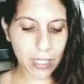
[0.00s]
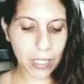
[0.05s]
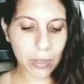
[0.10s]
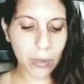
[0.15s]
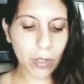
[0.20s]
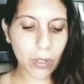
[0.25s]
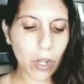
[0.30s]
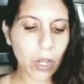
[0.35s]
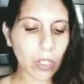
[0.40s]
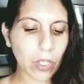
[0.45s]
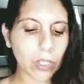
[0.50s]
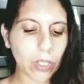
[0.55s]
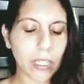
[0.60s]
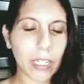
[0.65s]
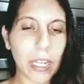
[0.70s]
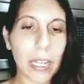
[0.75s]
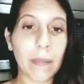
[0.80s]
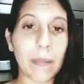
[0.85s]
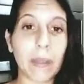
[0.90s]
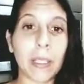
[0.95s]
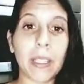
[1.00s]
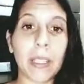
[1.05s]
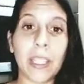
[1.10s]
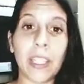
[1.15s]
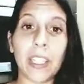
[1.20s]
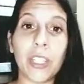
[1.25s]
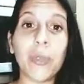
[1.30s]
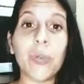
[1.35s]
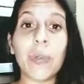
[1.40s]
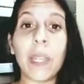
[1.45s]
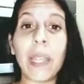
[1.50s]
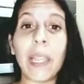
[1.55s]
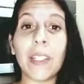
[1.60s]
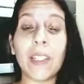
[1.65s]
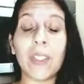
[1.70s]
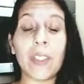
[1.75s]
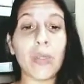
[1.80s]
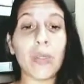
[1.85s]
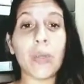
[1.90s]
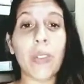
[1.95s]
They were all looking at me like, you
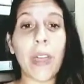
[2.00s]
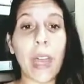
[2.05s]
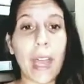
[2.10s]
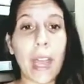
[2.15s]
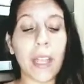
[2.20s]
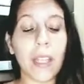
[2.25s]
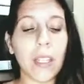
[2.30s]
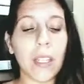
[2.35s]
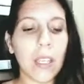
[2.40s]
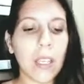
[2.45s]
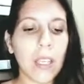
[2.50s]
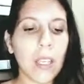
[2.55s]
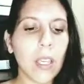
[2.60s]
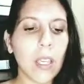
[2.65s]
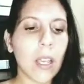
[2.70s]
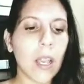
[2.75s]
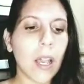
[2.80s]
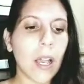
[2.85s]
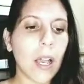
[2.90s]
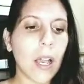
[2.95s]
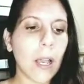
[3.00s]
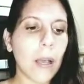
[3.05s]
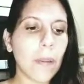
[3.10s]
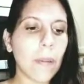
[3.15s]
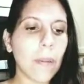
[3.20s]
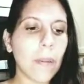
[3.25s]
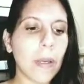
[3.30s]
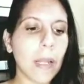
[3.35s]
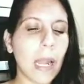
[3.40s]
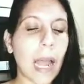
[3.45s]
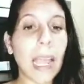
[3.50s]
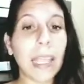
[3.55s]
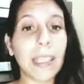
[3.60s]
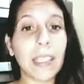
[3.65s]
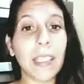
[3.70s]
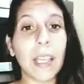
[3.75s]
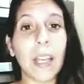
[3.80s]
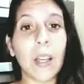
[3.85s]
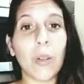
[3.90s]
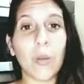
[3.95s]
can't do that. But I
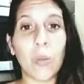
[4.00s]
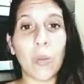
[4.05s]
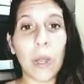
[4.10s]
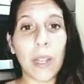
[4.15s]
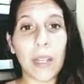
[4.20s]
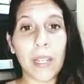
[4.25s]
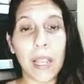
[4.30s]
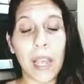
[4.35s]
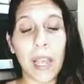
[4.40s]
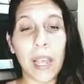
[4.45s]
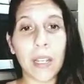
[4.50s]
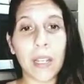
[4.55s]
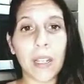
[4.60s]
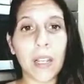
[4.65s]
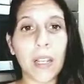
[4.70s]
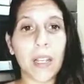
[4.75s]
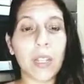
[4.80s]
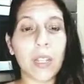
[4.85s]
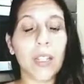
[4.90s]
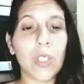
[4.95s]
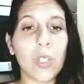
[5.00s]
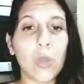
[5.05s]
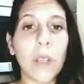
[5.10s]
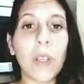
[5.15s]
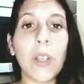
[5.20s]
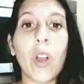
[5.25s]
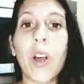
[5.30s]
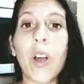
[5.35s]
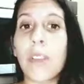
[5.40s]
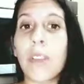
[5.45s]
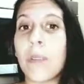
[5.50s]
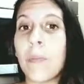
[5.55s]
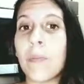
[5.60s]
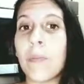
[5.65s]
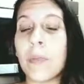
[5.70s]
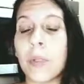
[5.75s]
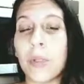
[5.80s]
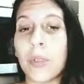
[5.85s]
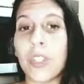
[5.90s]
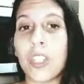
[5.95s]
thought, why not? So I called them
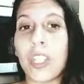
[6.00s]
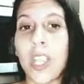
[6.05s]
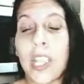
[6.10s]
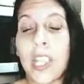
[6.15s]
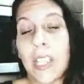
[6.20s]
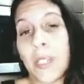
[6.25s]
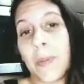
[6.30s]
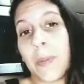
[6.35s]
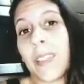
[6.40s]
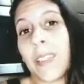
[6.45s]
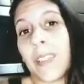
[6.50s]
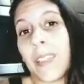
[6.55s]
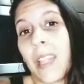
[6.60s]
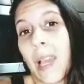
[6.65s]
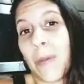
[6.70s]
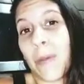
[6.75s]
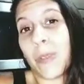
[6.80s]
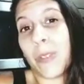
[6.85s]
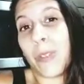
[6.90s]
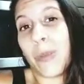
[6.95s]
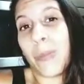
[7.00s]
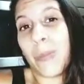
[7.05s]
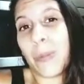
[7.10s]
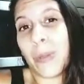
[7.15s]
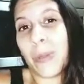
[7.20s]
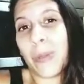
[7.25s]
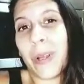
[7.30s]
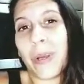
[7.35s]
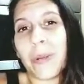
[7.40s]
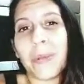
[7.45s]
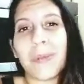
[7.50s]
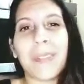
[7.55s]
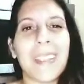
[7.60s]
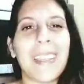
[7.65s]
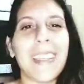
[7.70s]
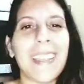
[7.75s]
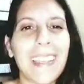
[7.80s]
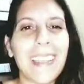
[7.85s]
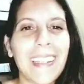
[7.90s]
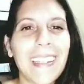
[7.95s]
mood shakes because that was the mood I was
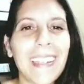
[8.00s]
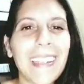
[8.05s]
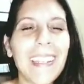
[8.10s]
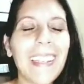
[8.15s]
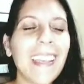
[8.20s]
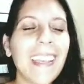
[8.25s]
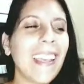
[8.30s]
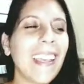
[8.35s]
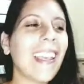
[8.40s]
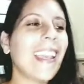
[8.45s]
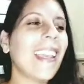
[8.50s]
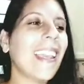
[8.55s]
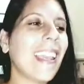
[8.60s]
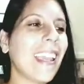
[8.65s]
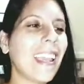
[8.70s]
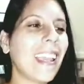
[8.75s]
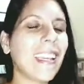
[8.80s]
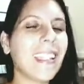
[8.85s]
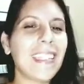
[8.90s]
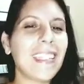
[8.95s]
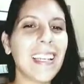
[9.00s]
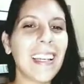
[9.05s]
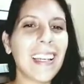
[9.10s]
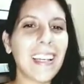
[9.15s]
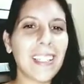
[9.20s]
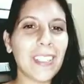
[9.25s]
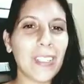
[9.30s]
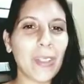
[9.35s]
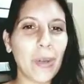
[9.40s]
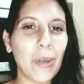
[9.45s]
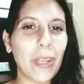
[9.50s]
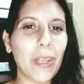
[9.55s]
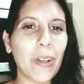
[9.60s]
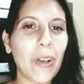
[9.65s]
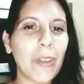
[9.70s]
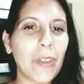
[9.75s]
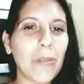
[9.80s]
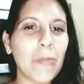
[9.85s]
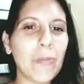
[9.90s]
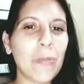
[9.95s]
in. And so I
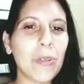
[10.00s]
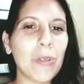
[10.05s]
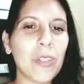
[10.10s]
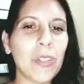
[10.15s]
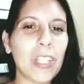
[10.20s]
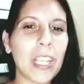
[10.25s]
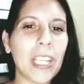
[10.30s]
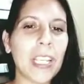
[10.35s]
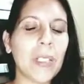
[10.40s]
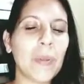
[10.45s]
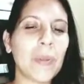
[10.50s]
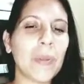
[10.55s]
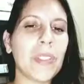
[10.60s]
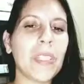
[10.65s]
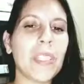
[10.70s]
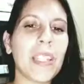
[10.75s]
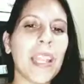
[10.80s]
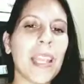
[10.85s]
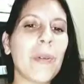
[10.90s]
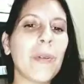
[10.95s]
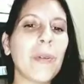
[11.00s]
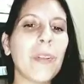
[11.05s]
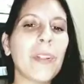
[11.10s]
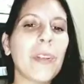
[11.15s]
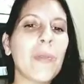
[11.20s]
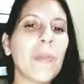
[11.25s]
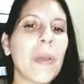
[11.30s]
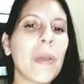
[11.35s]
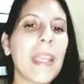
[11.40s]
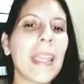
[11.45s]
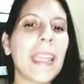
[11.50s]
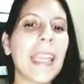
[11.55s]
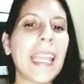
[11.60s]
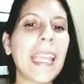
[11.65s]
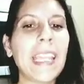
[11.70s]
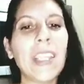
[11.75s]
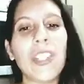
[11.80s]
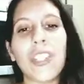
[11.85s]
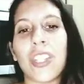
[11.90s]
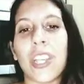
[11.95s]
called them mood shakes. But today we're going to make
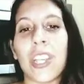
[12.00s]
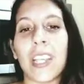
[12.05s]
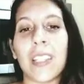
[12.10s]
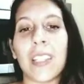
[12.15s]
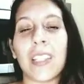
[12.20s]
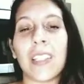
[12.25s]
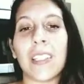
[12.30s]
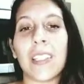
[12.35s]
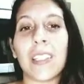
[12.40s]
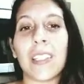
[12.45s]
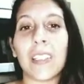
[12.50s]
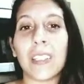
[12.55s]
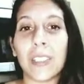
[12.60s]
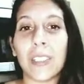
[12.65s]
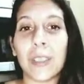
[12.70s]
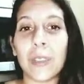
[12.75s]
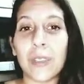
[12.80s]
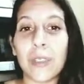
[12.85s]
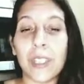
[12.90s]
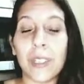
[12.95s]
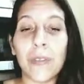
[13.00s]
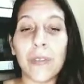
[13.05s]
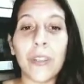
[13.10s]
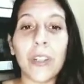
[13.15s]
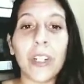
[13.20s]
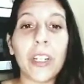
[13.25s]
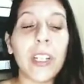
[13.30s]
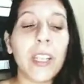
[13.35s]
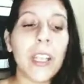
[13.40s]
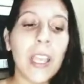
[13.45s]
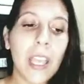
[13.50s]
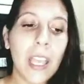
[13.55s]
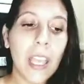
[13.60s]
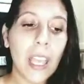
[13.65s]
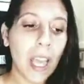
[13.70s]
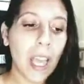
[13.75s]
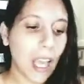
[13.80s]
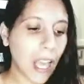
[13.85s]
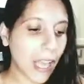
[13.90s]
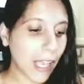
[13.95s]
a shake that's a little different.
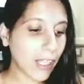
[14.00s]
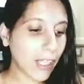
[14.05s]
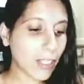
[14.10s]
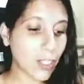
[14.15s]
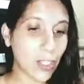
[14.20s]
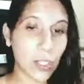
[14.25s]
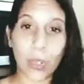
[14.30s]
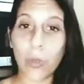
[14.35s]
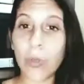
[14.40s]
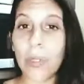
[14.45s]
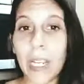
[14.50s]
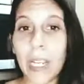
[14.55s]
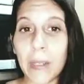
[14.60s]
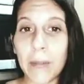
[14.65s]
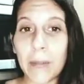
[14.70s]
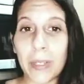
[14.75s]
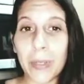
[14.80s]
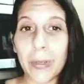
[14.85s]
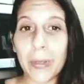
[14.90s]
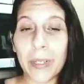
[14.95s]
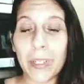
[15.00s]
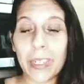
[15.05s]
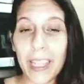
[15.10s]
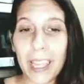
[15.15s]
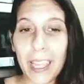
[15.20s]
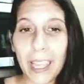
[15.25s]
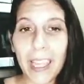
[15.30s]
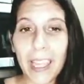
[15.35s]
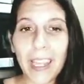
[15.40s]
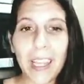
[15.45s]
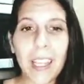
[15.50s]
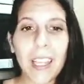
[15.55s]
It has no name to it yet.